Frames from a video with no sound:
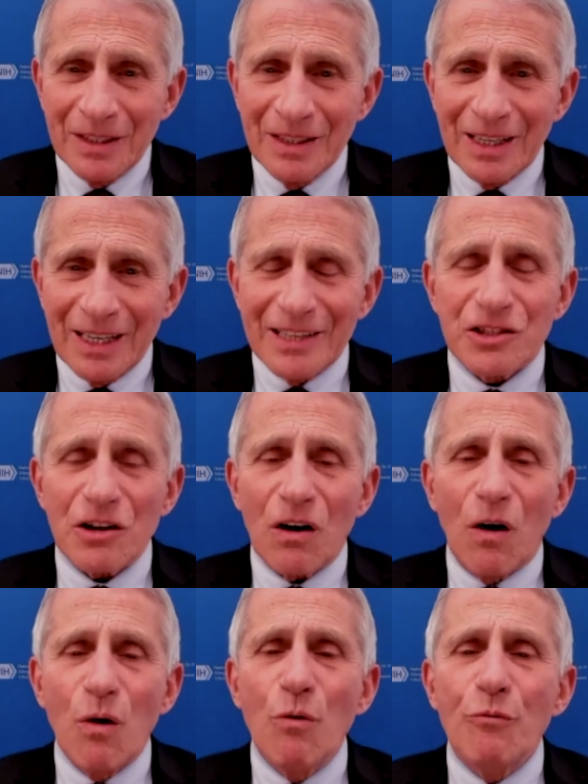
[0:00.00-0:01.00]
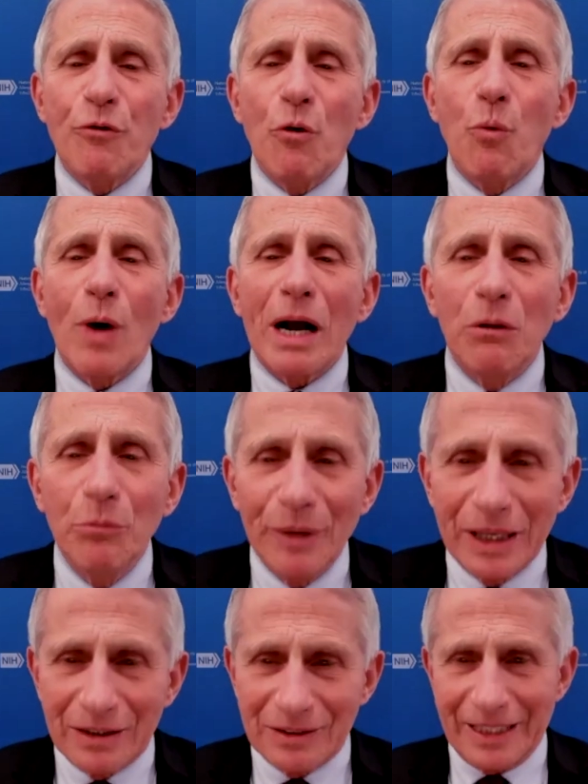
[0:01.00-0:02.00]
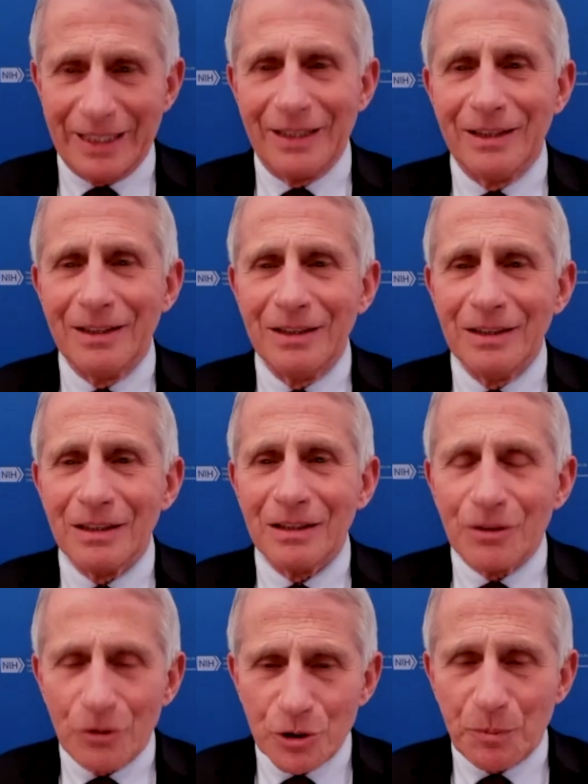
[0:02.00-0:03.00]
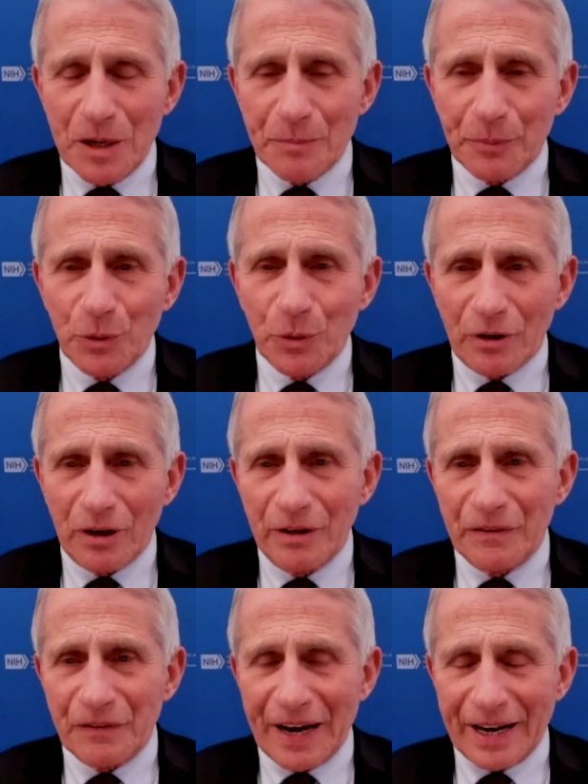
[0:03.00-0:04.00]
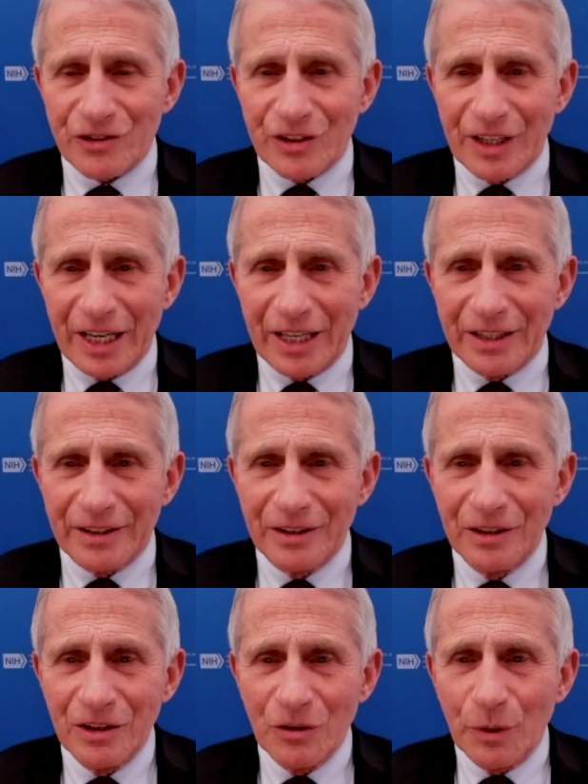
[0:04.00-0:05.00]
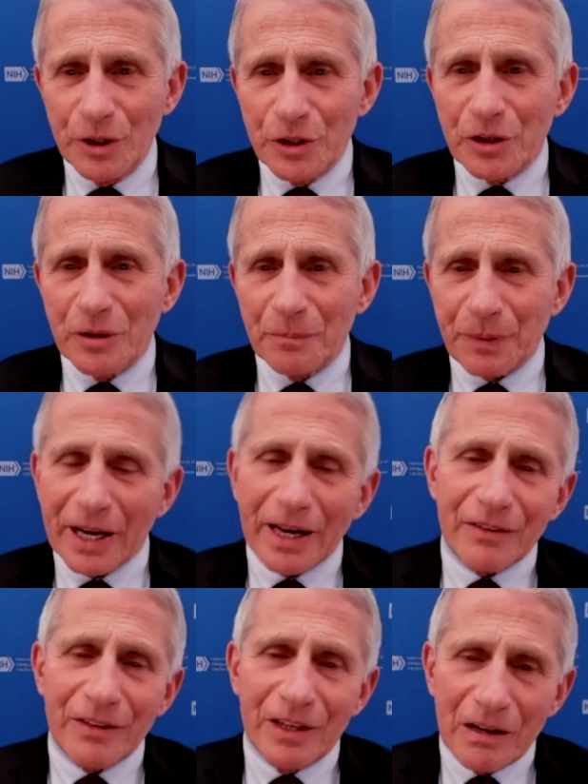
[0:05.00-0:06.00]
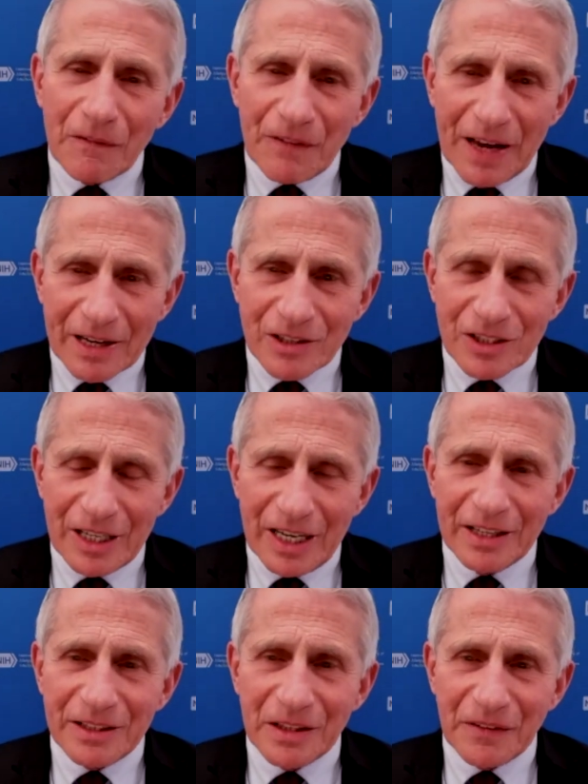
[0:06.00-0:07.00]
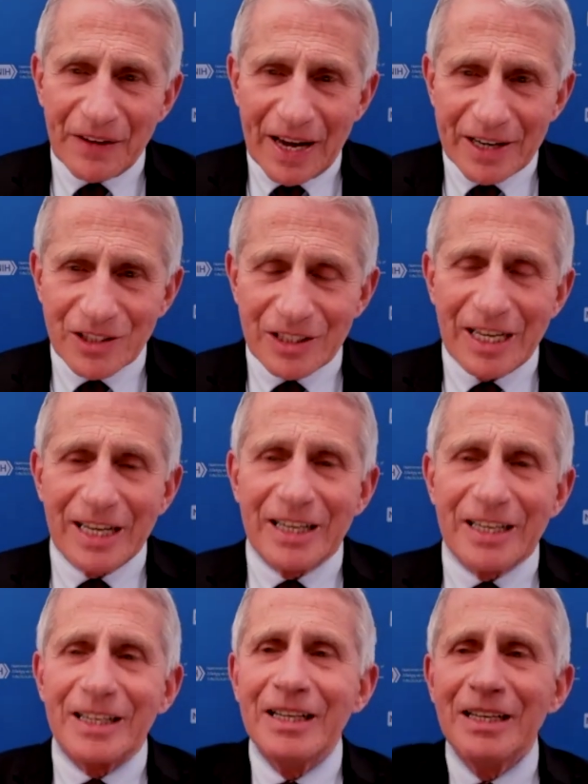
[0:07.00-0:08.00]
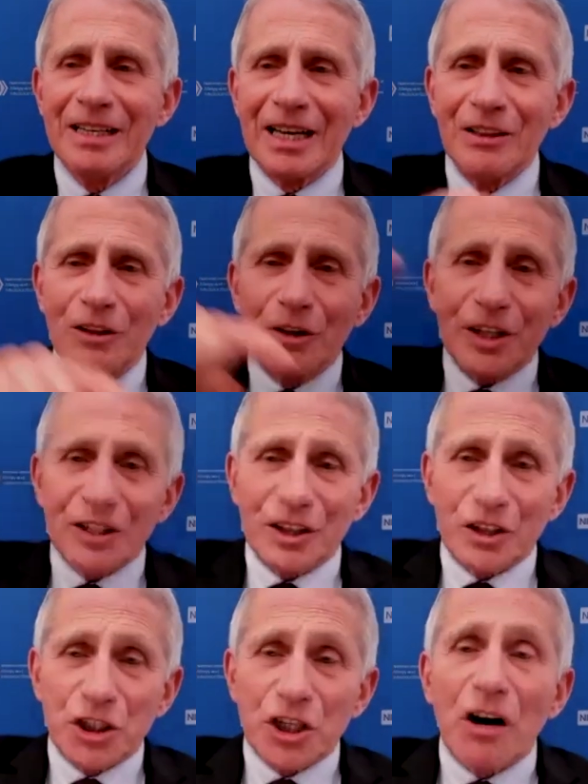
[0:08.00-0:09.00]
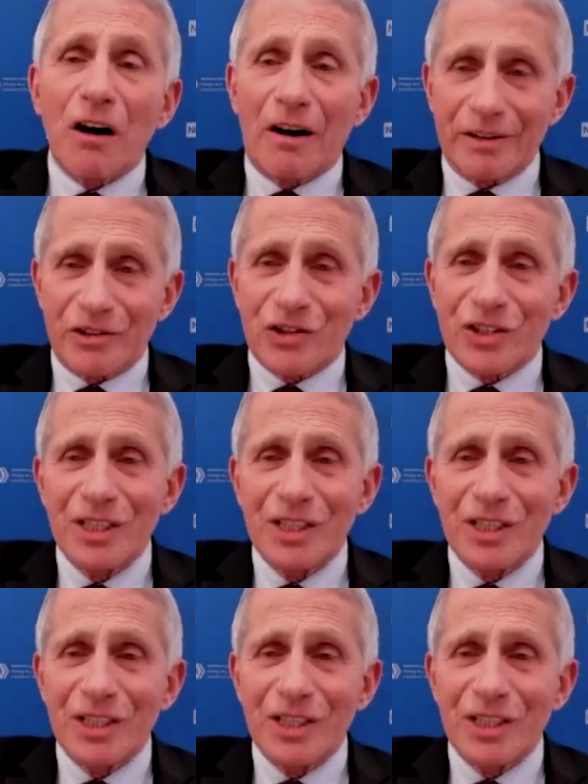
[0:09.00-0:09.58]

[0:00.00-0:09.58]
it's overwhelmingly those people who are unvaccinated. When you compare the unvaccinated to the vaccinated and look at the charts,